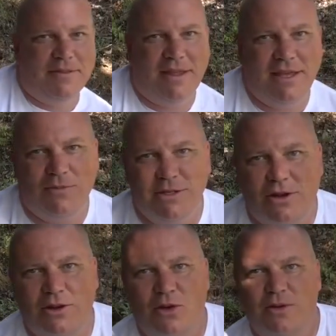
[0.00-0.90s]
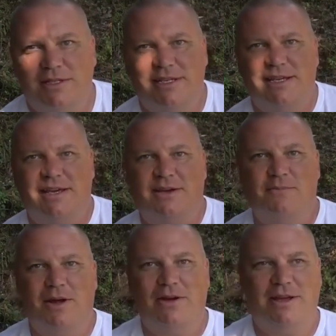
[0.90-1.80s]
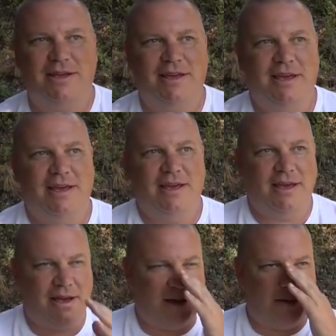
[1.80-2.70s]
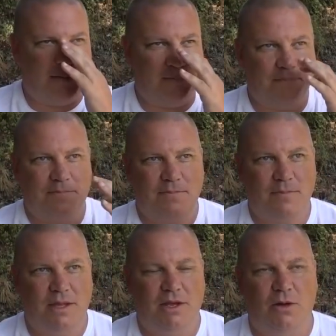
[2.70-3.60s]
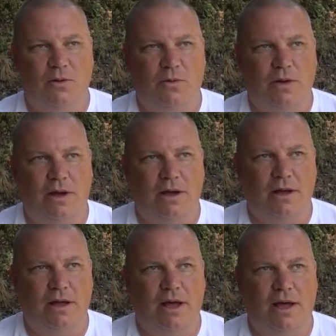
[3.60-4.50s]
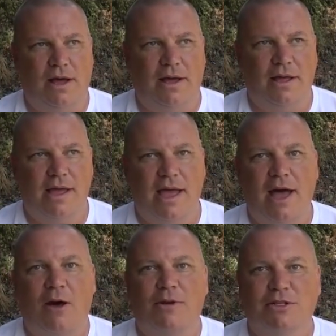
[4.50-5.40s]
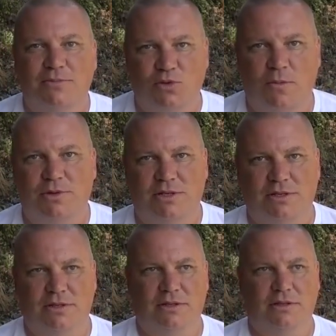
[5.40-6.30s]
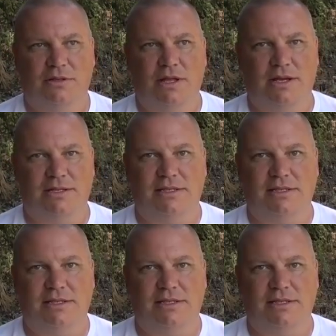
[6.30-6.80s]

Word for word: Then we start noticing and comparing, um, you know, uh, uh, how much absorption does.